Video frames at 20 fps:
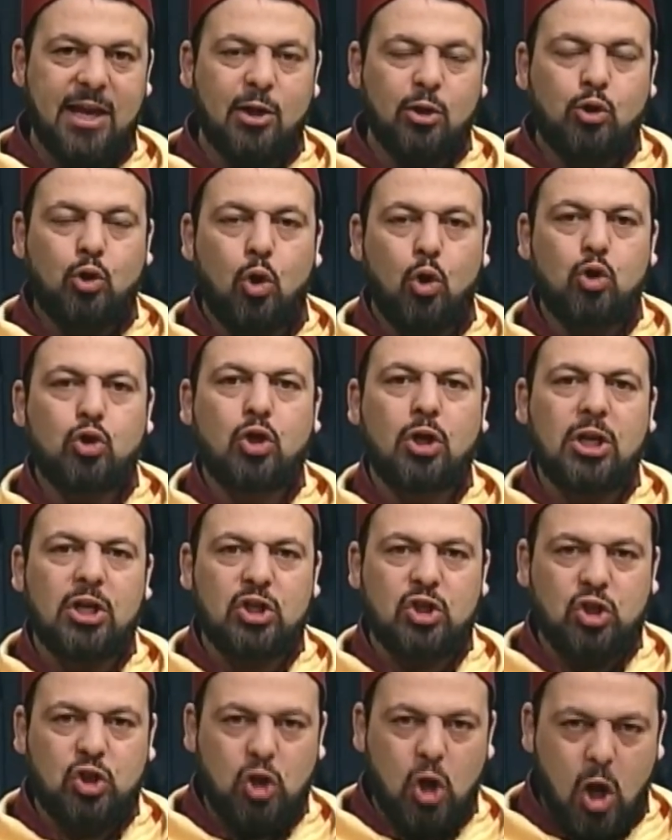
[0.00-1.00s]
So who's going to
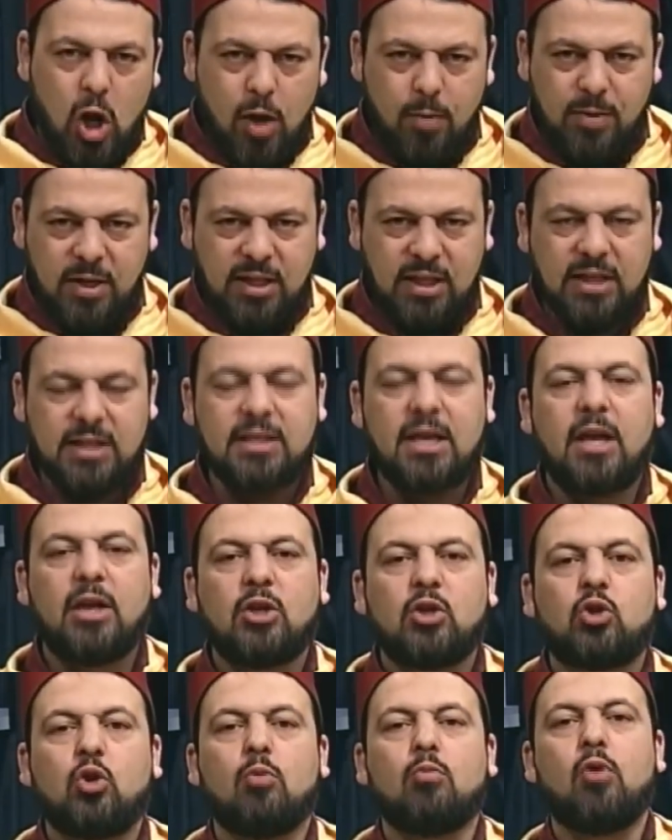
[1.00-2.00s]
show me this?
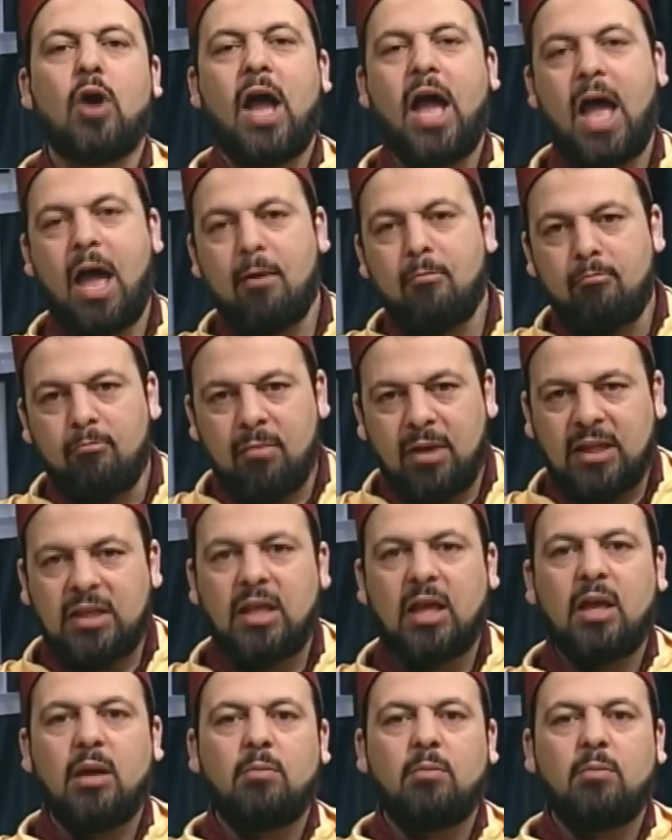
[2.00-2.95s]
So Muhammad,